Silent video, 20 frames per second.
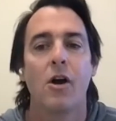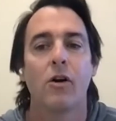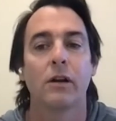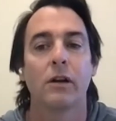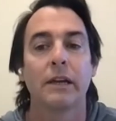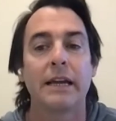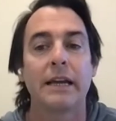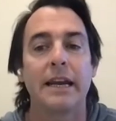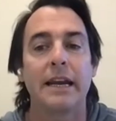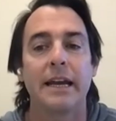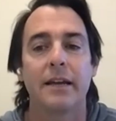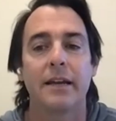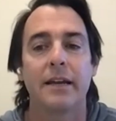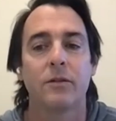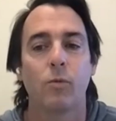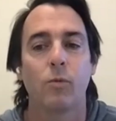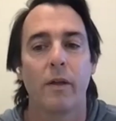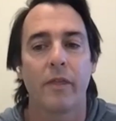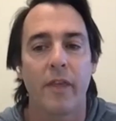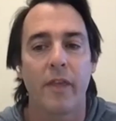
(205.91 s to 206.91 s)
or leaning
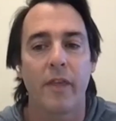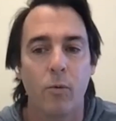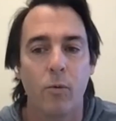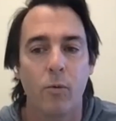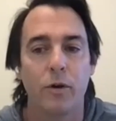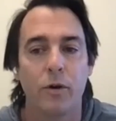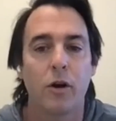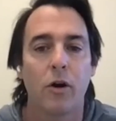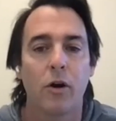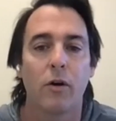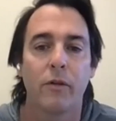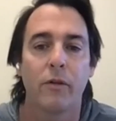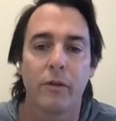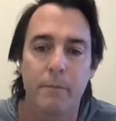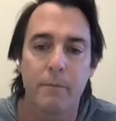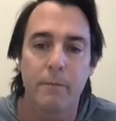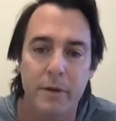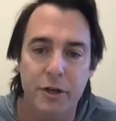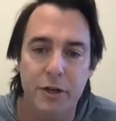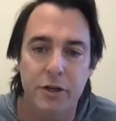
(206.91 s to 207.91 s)
into what they would call
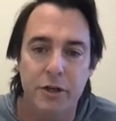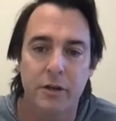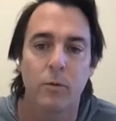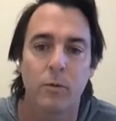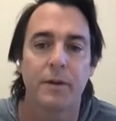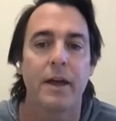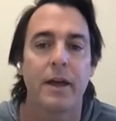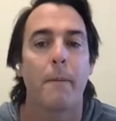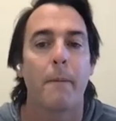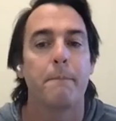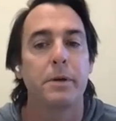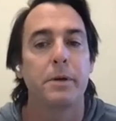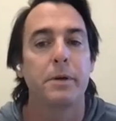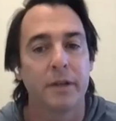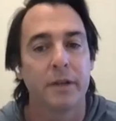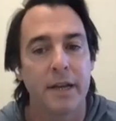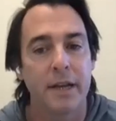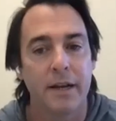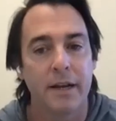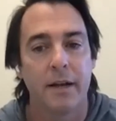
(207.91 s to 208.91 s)
the mission without
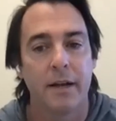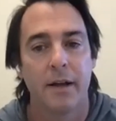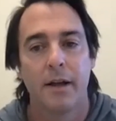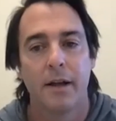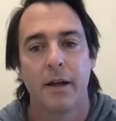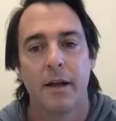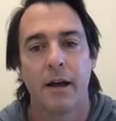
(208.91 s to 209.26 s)
building